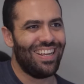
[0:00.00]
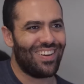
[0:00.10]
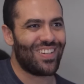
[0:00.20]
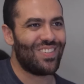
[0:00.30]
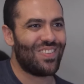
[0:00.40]

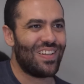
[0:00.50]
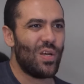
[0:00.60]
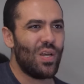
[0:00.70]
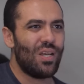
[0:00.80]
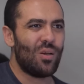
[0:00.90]
argument
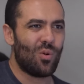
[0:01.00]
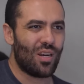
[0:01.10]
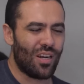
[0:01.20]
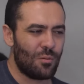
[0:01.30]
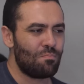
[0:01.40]

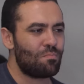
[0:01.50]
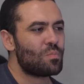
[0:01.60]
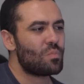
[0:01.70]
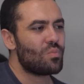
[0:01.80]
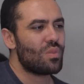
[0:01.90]
were
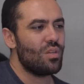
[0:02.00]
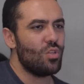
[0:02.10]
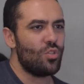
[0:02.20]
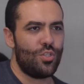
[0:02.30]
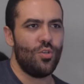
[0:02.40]

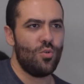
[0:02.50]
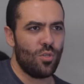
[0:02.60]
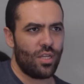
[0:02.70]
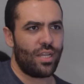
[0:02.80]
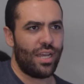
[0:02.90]
do you
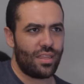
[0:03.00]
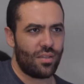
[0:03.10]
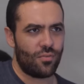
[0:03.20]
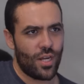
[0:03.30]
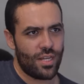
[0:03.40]
look at the
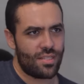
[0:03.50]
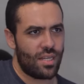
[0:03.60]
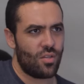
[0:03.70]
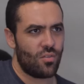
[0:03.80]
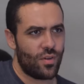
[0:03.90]
phrase
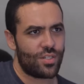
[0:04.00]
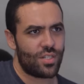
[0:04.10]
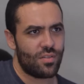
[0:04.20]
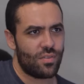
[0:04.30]
single function of the